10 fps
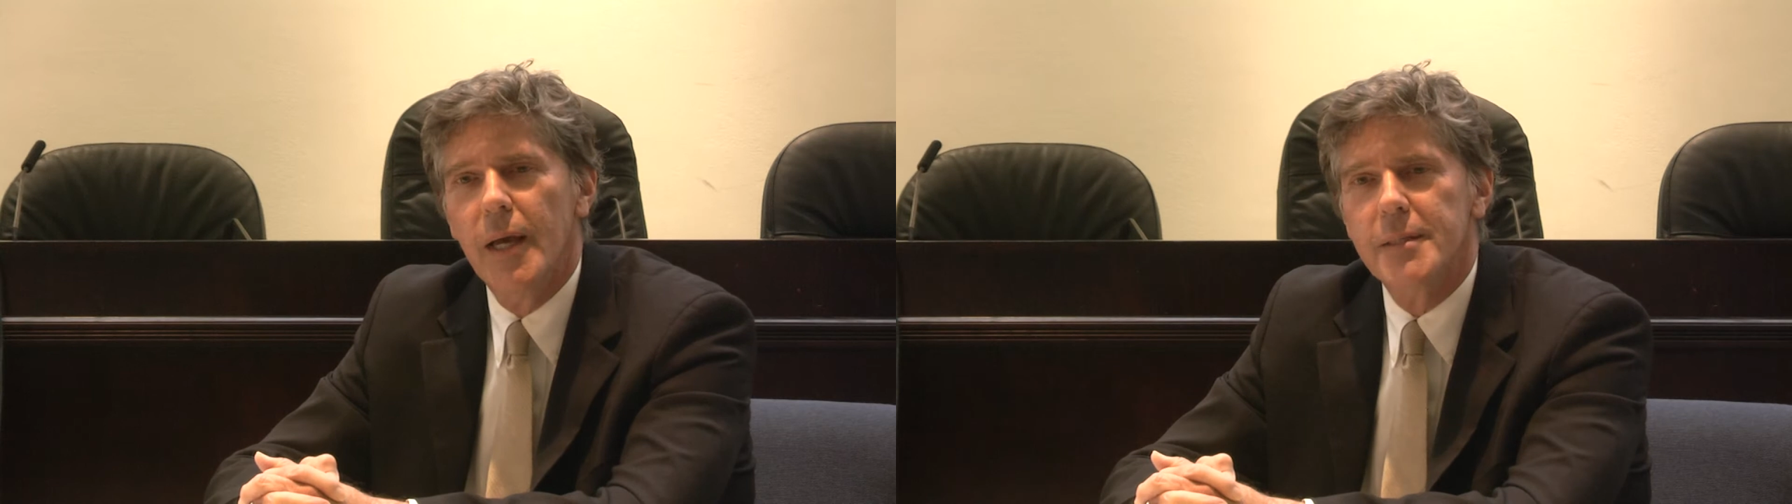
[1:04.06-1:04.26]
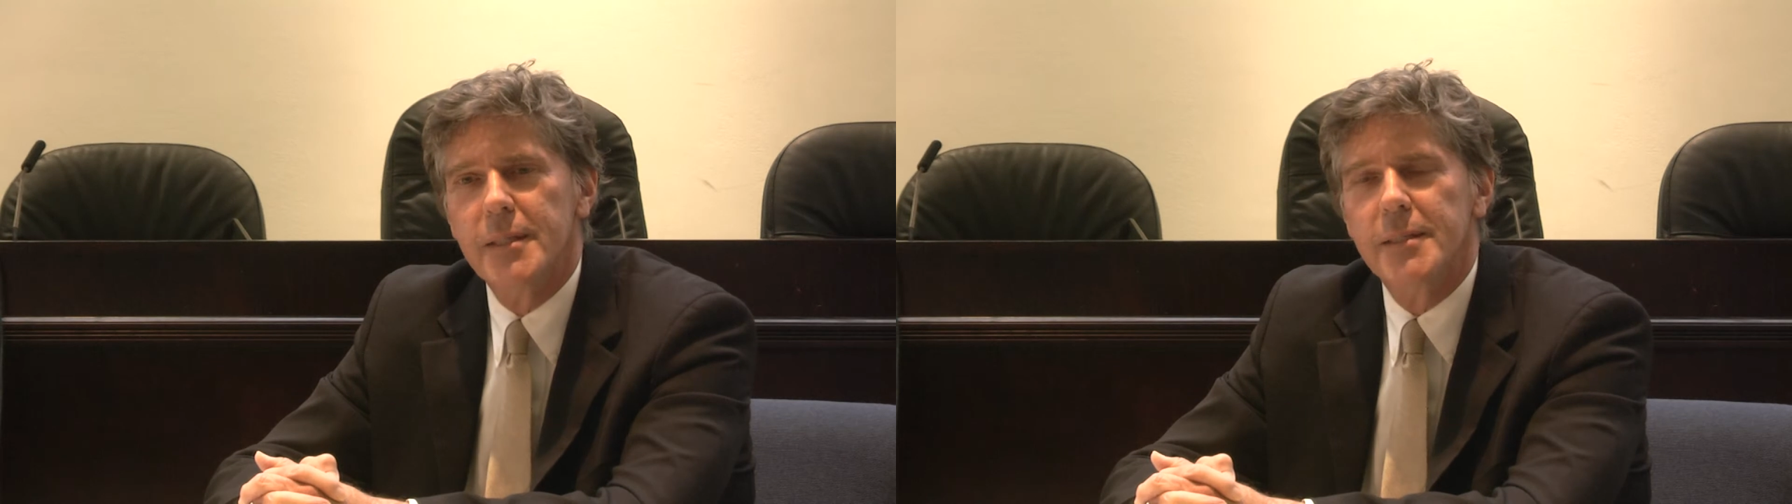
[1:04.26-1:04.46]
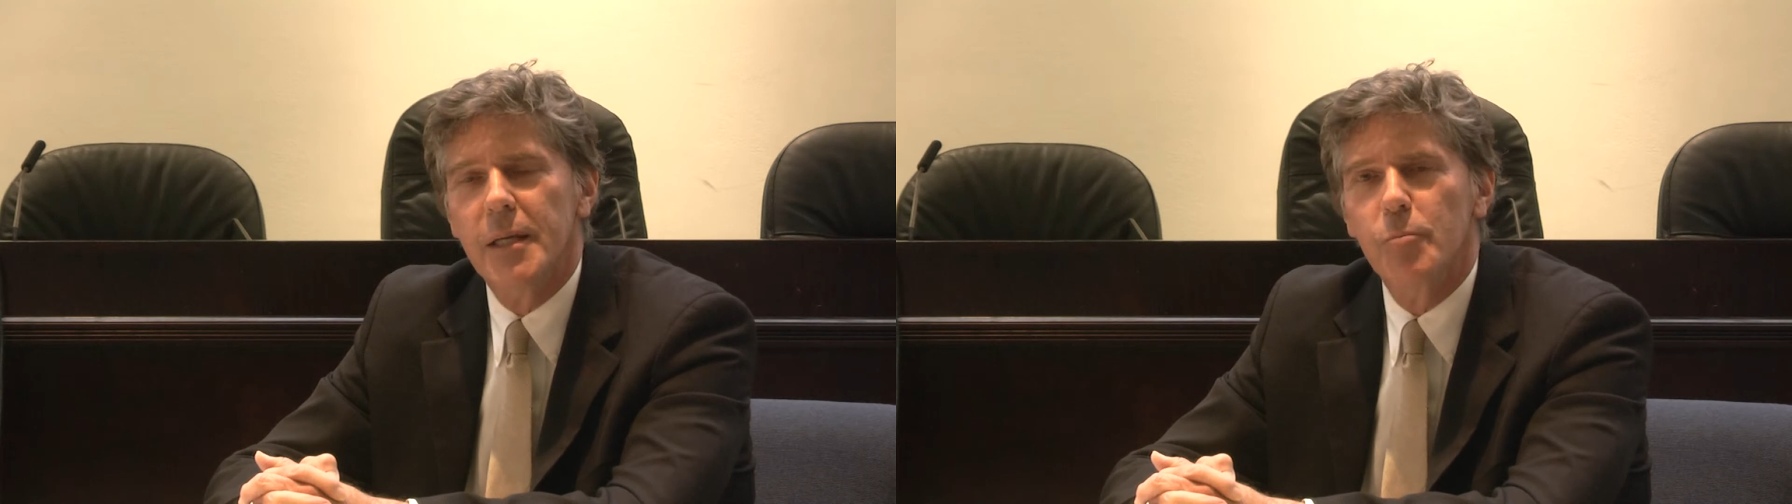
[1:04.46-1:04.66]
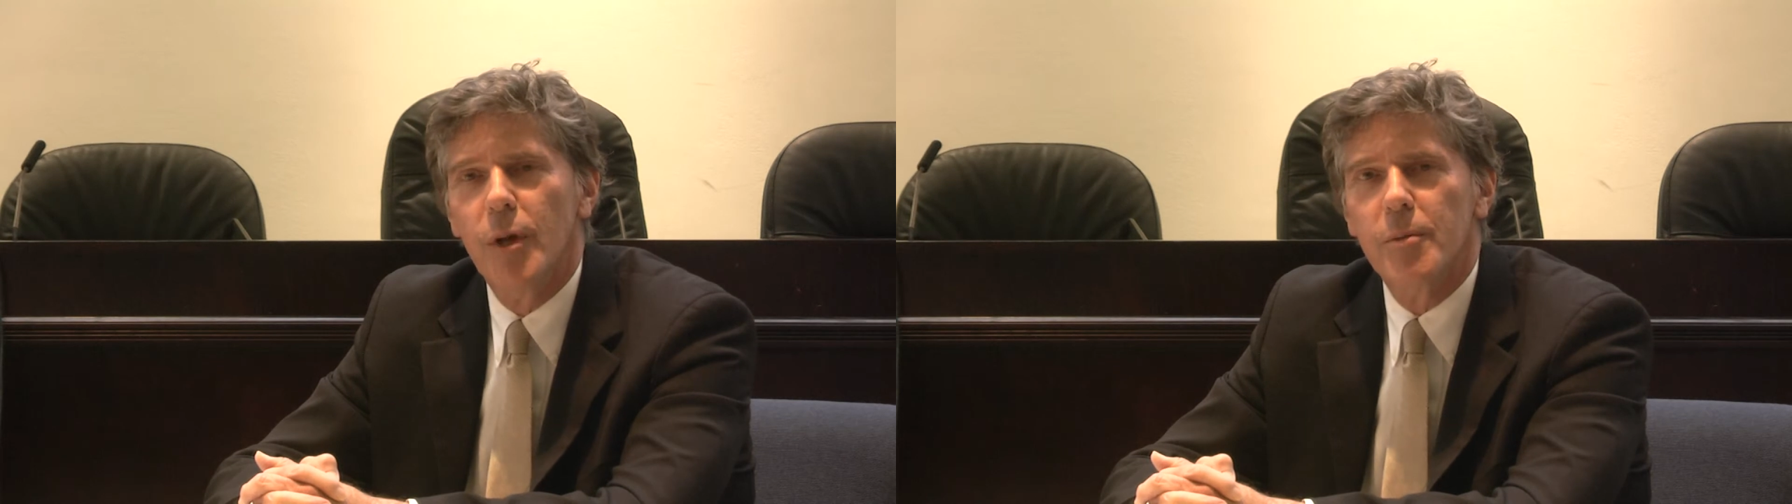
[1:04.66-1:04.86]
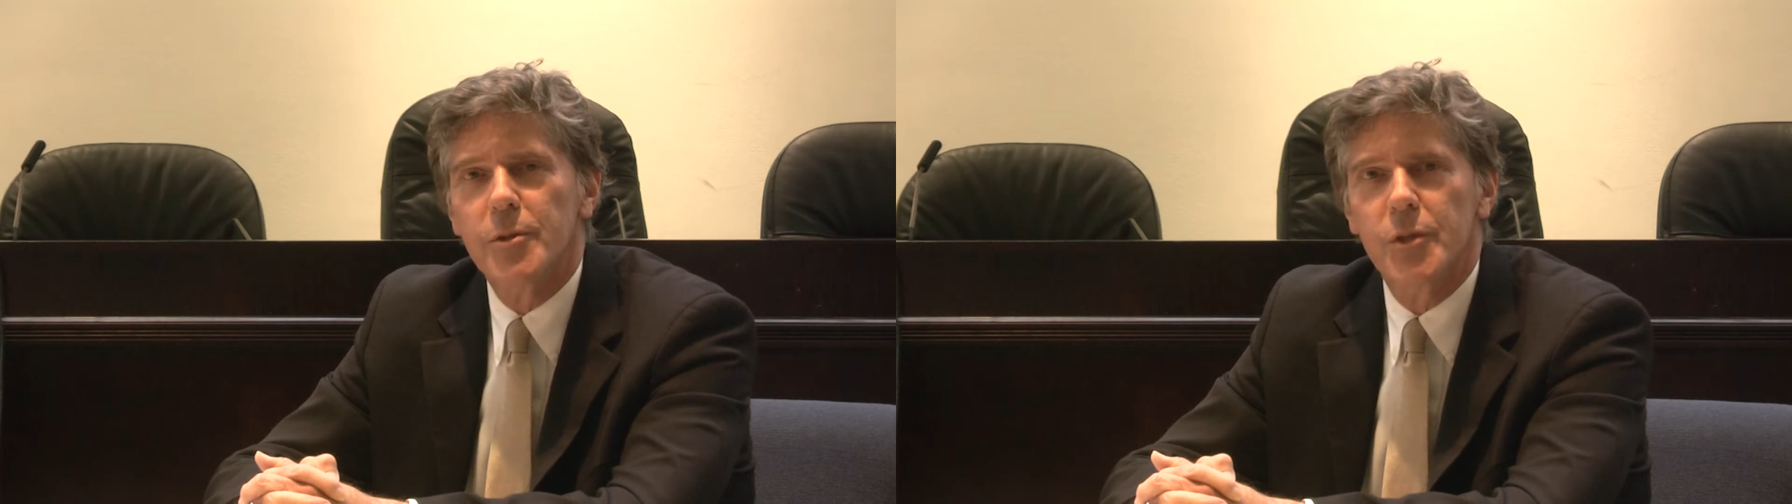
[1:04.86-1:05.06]
as I said,
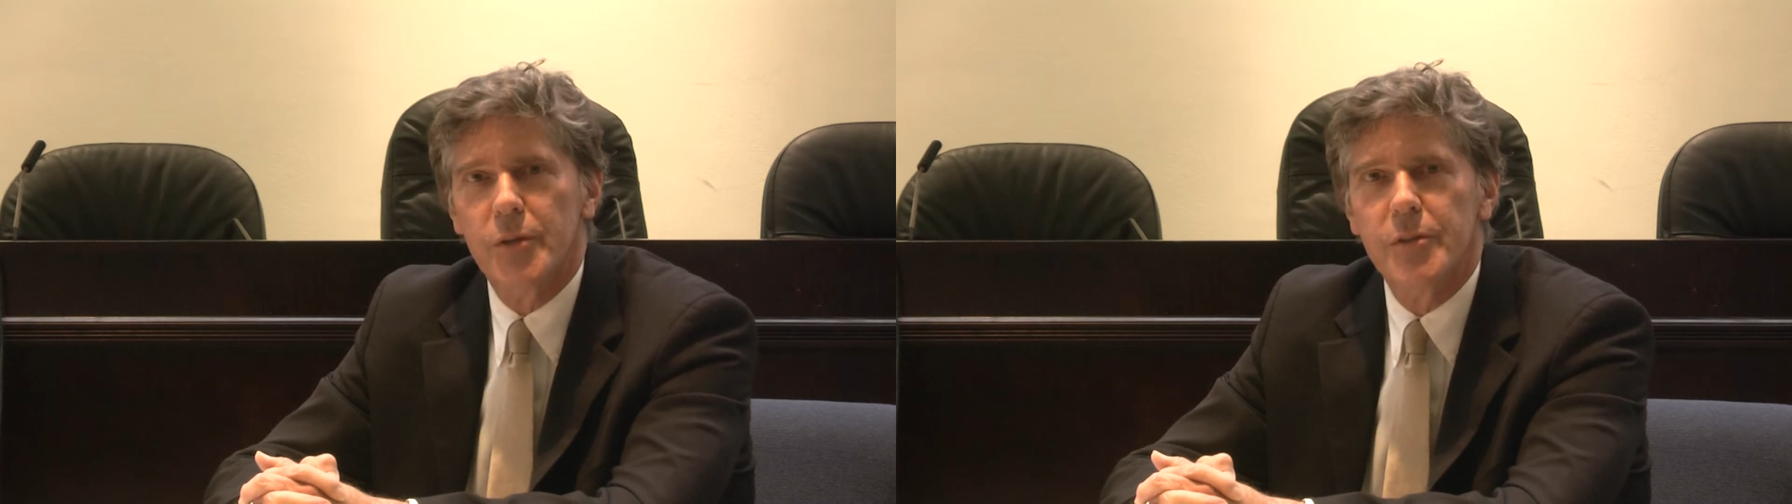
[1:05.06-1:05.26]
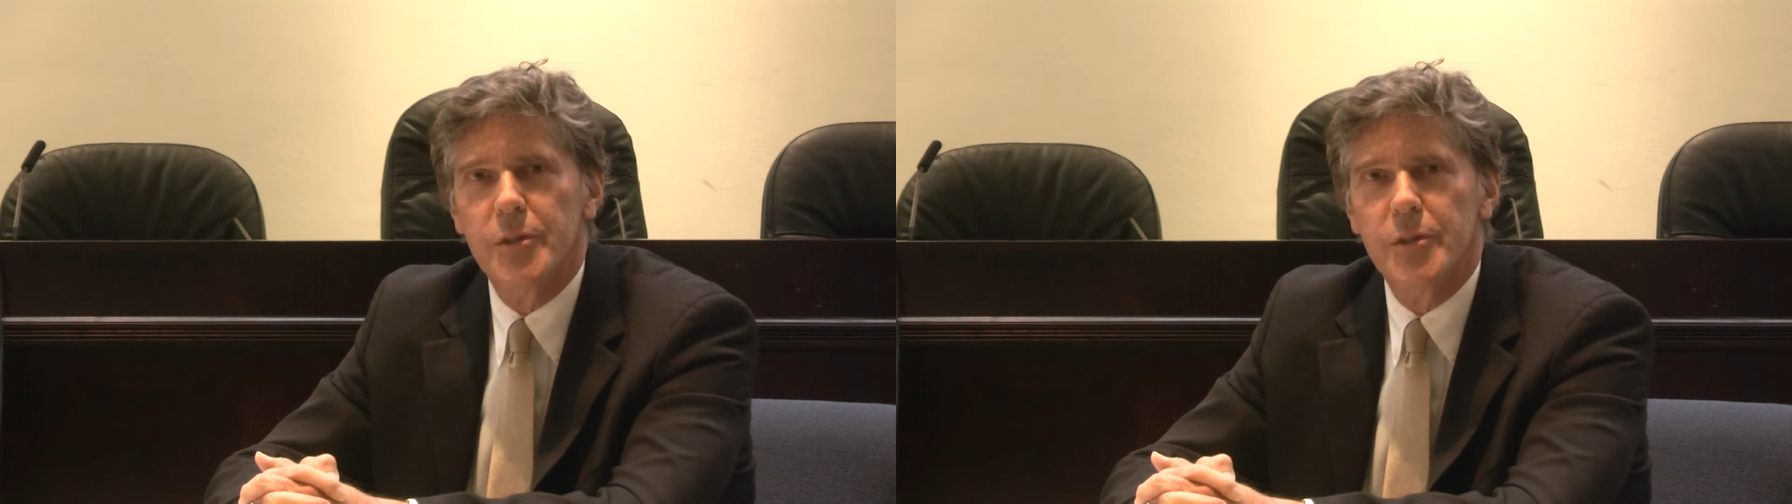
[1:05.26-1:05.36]
public service